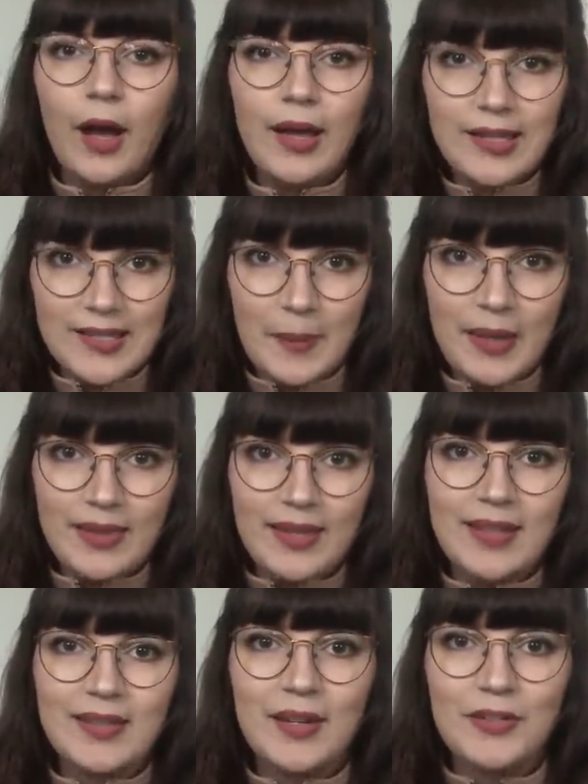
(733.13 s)
I
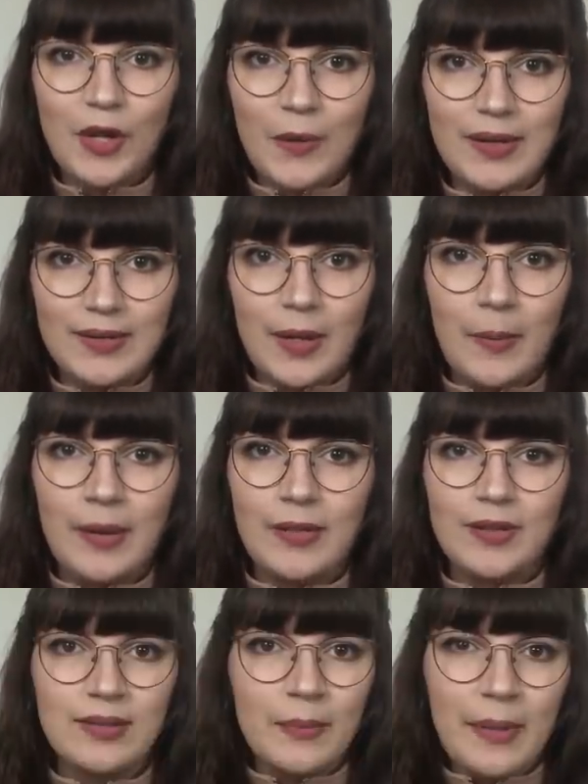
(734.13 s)
expect this, I know it's
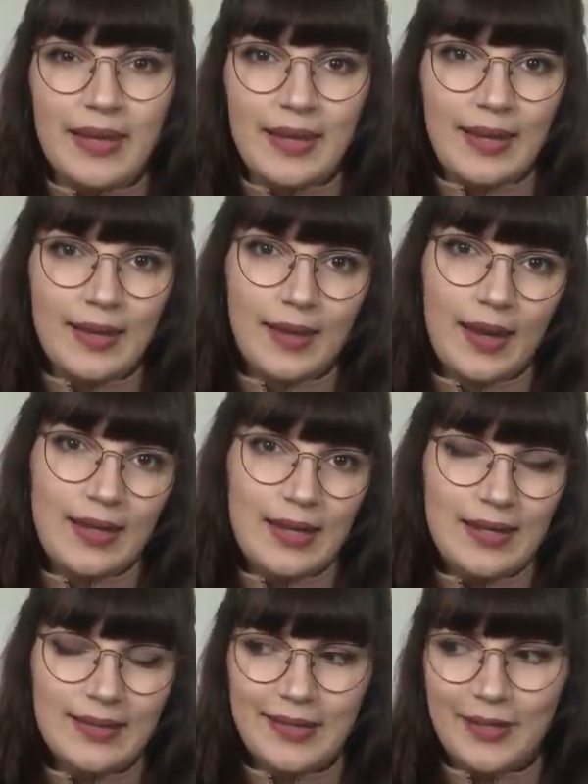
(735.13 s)
coming. Does it make it
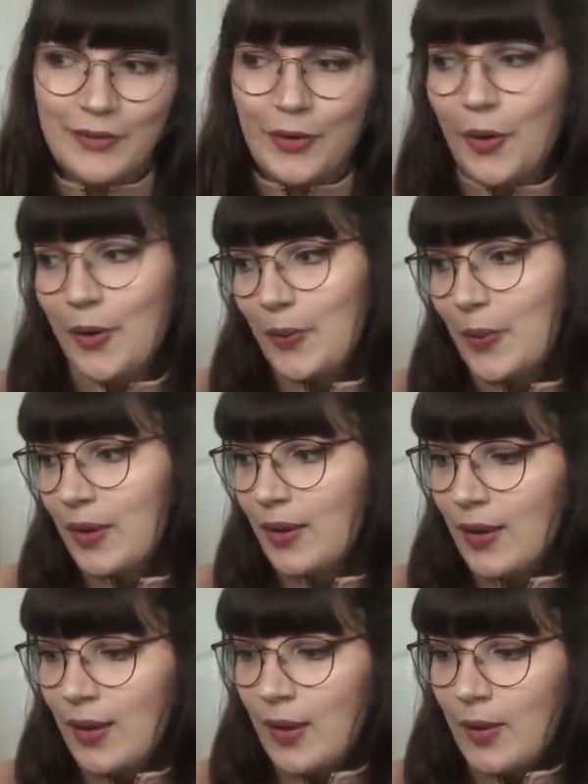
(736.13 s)
any easier? No,
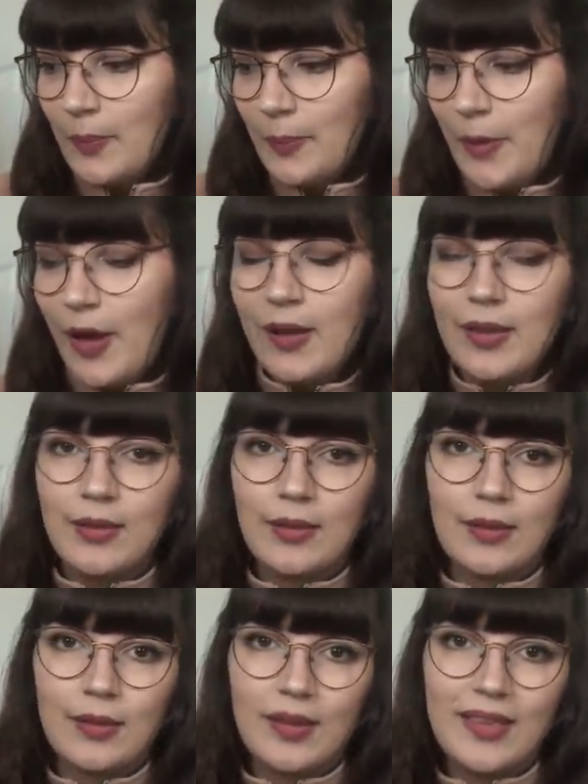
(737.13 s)
but
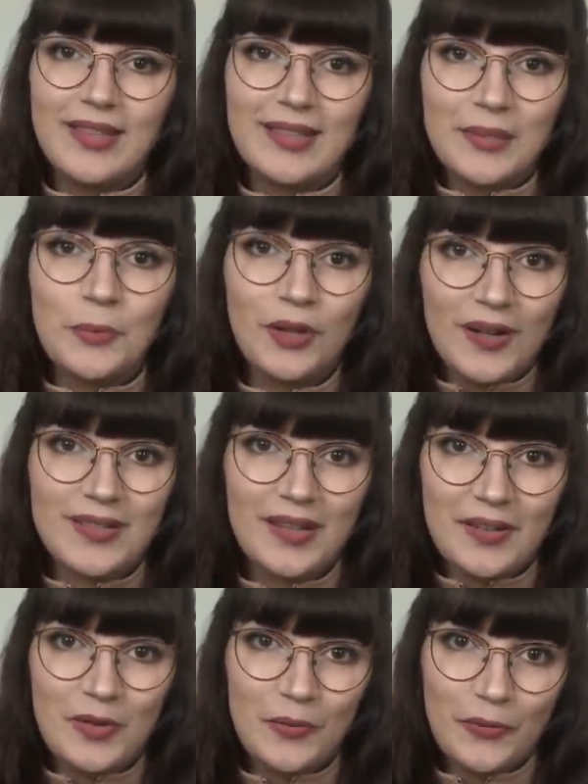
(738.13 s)
this is what I
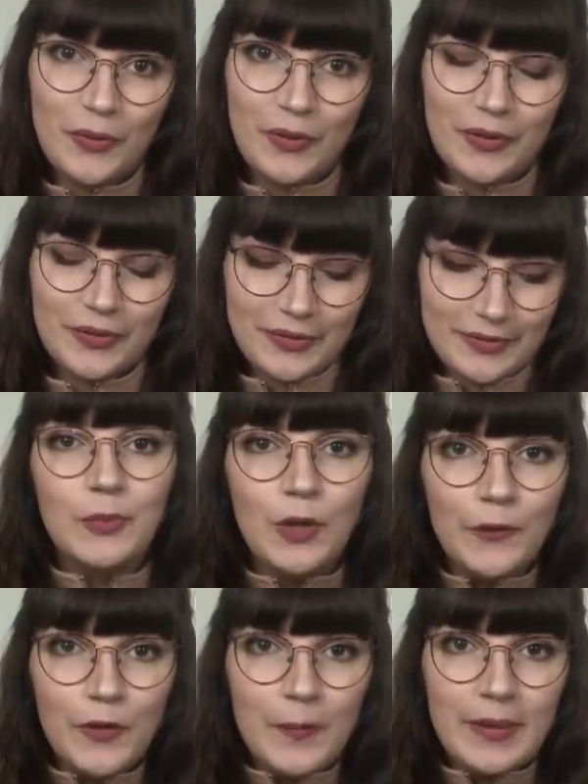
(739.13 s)
signed up for. So
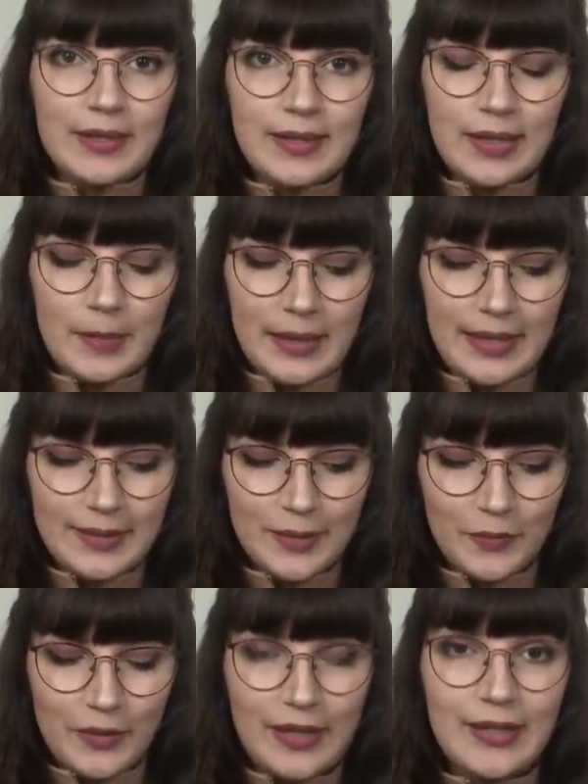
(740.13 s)
a lot of you have been sending me
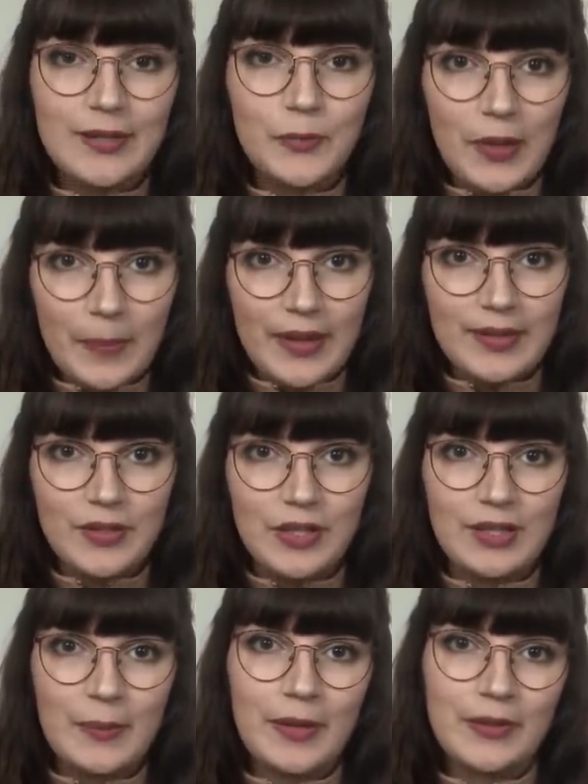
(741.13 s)
some really sweet
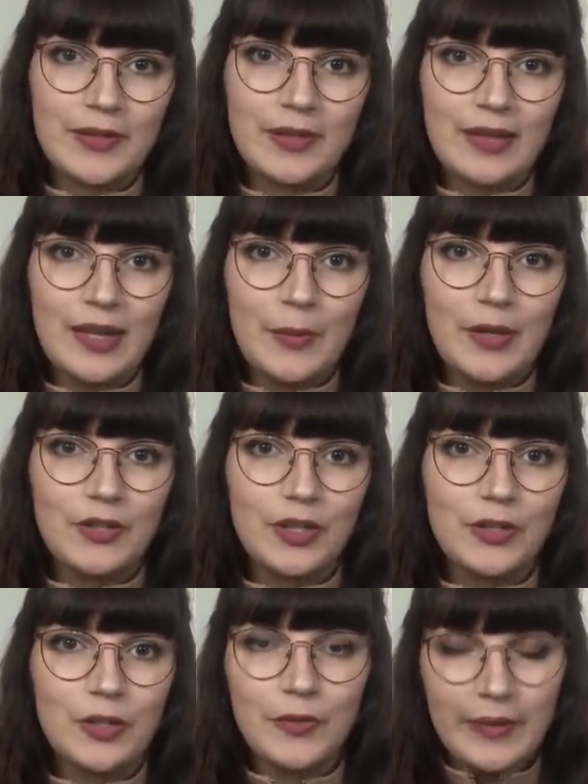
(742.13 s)
messages about Sundae,
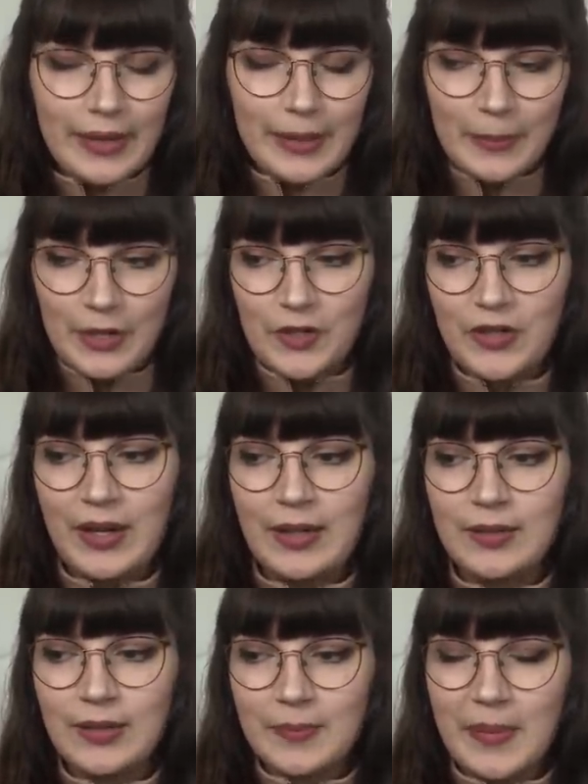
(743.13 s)
which I do really
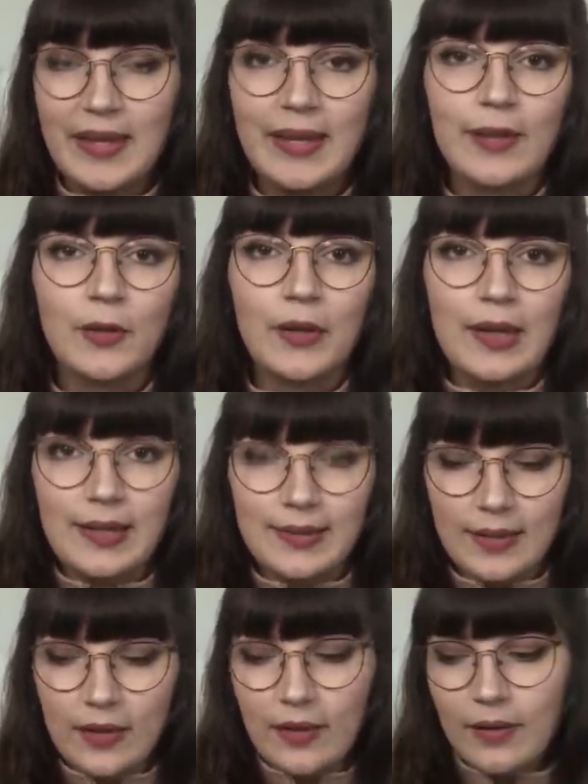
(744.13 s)
appreciate. It does make it a lot
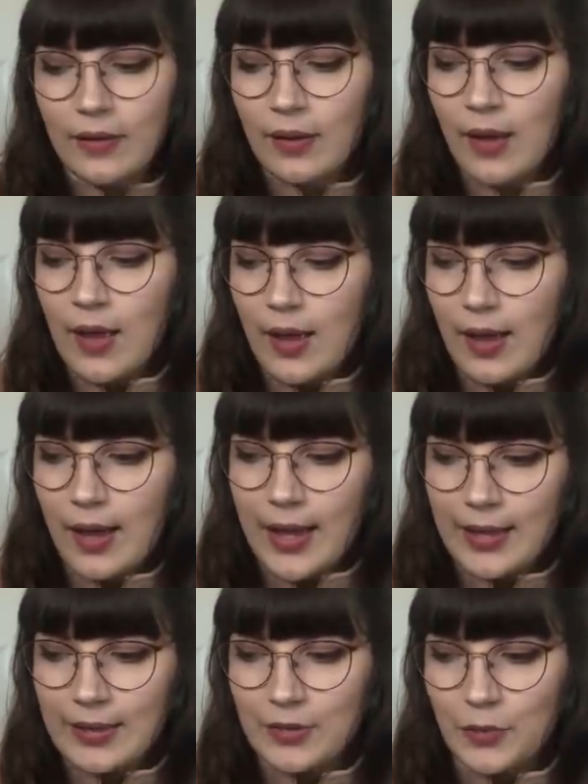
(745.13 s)
easier,
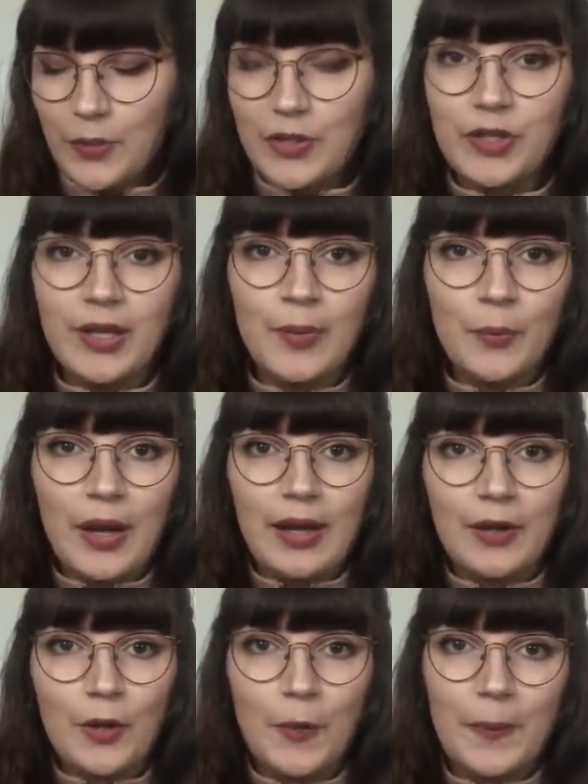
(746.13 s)
and wishing him
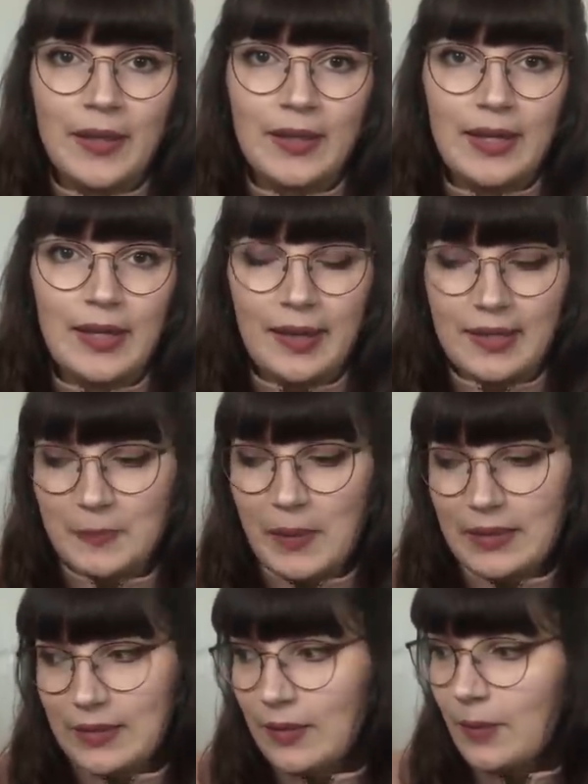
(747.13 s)
well and hoping that he gets
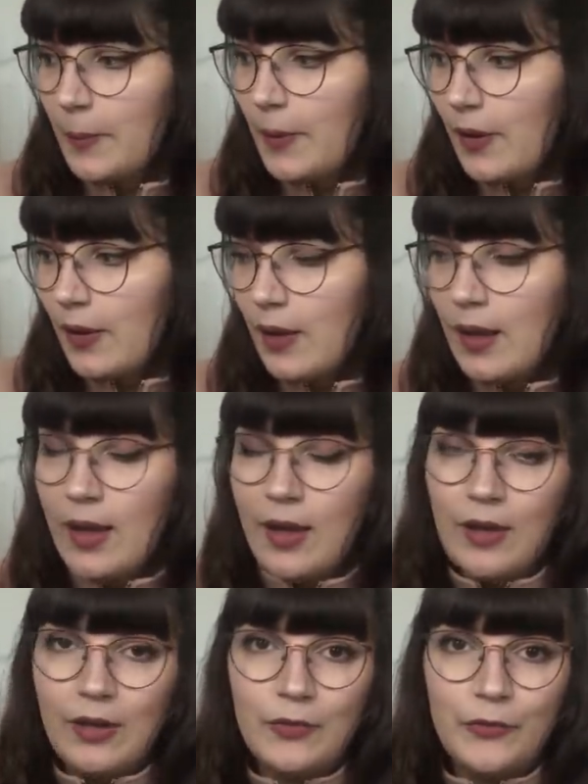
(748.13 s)
better. But
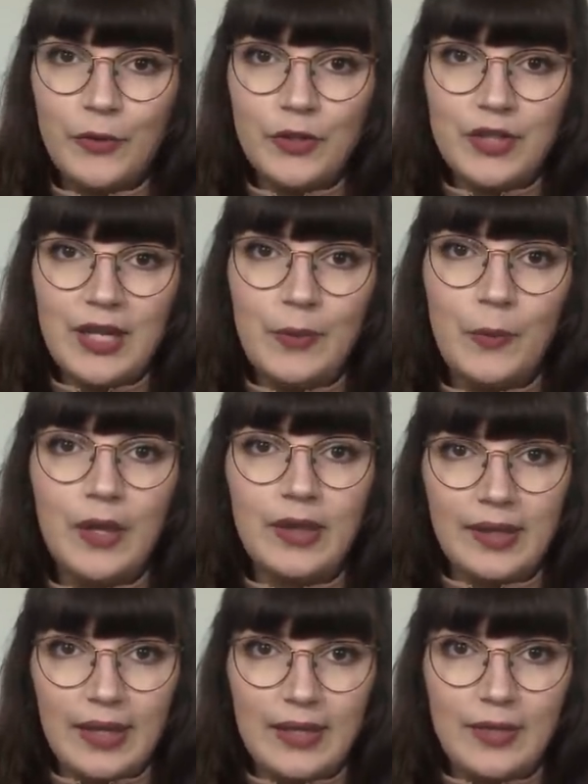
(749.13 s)
unfortunately
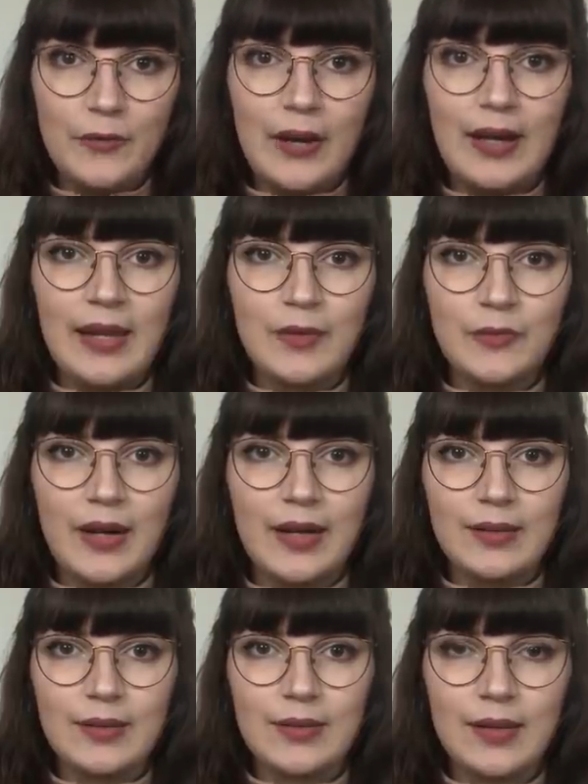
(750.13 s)
with kidney failure in
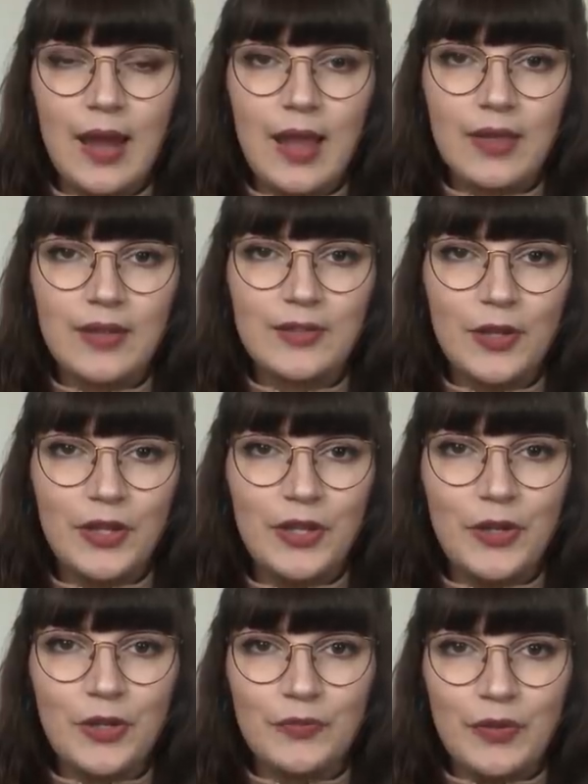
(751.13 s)
rats, there's
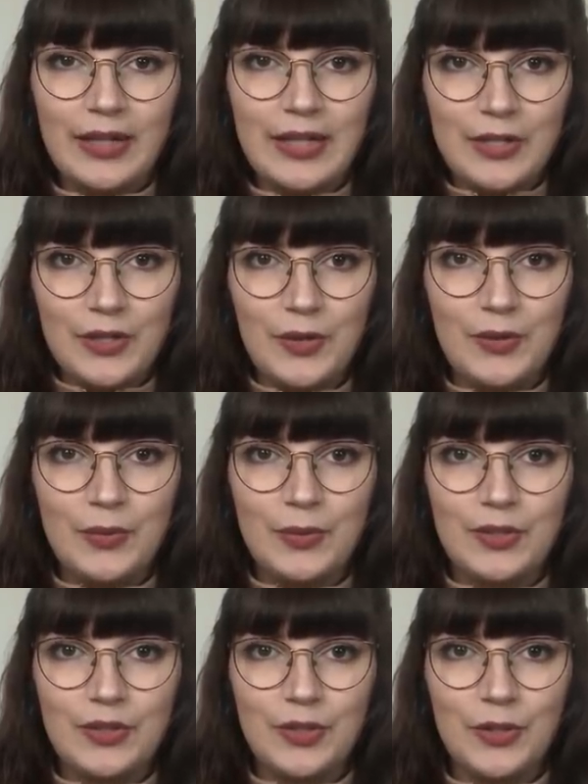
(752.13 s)
nothing you can really
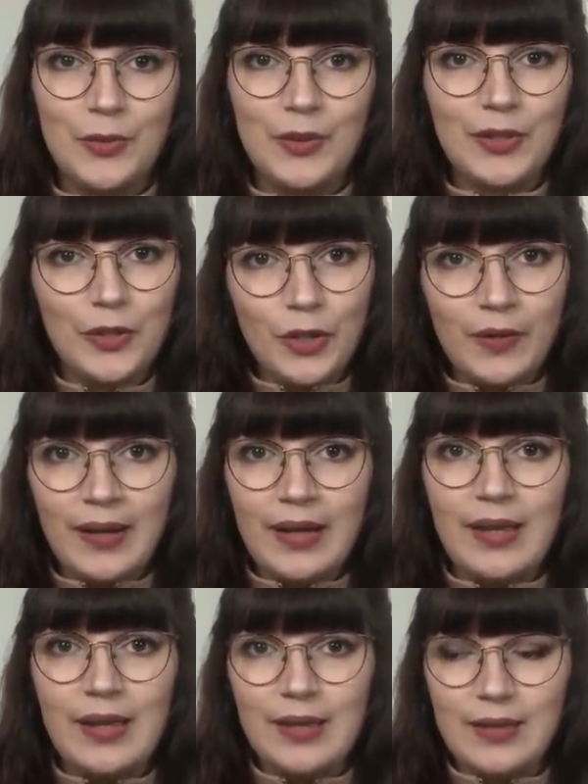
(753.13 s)
do to cure it.